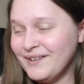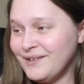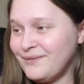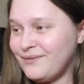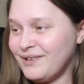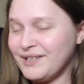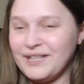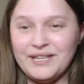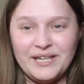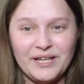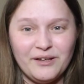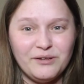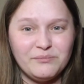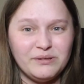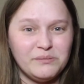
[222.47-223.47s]
Fucking
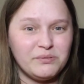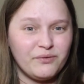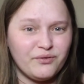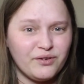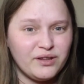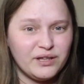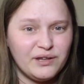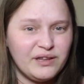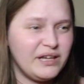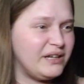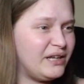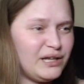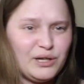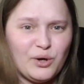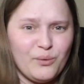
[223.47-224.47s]
killing people for sins they
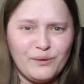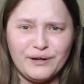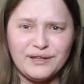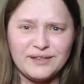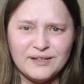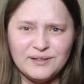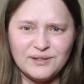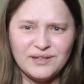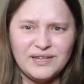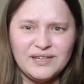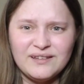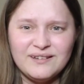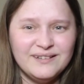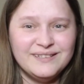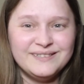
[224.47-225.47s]
didn't know were sins.
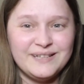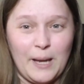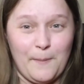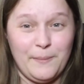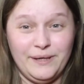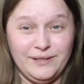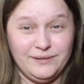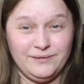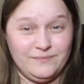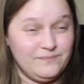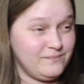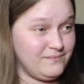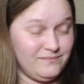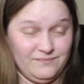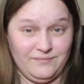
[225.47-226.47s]
I mean,
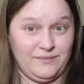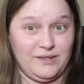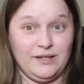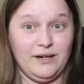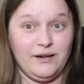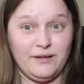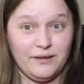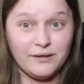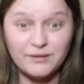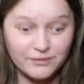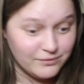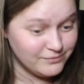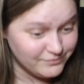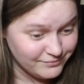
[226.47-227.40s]
hello.